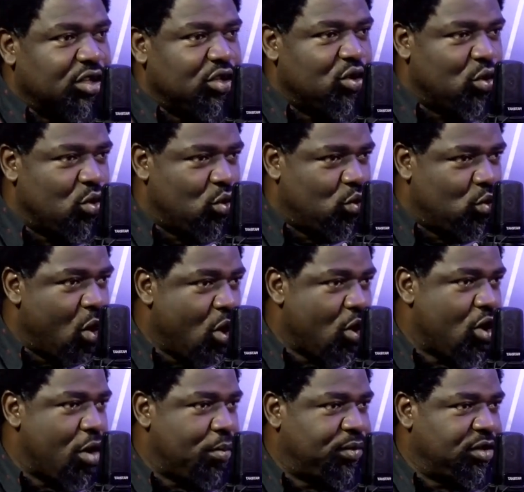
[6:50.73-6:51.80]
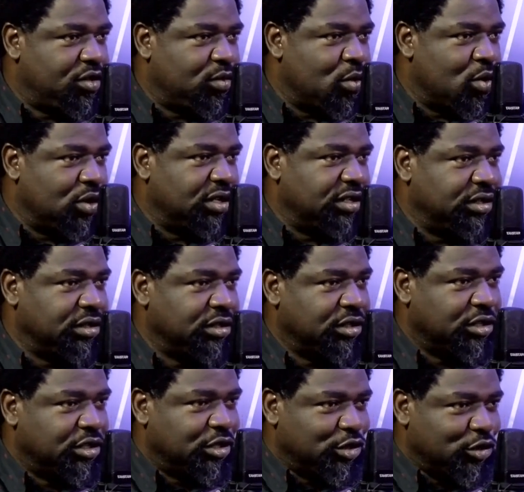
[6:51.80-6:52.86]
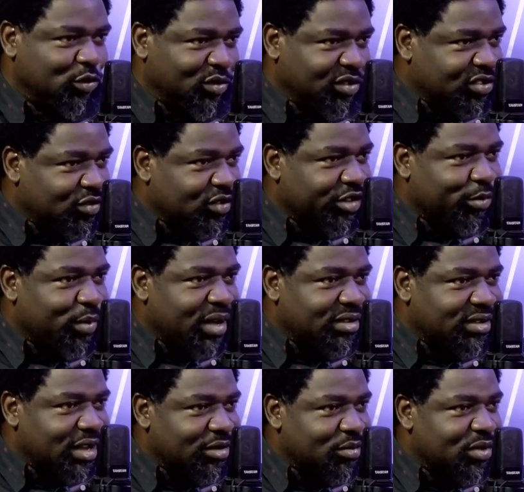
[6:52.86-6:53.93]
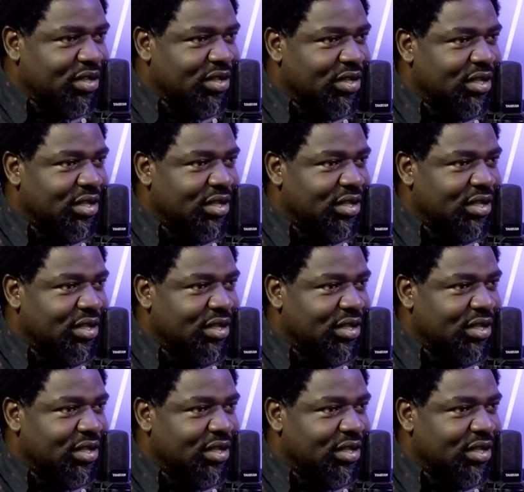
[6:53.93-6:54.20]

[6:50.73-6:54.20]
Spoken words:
you woke up this morning, you disrespected me.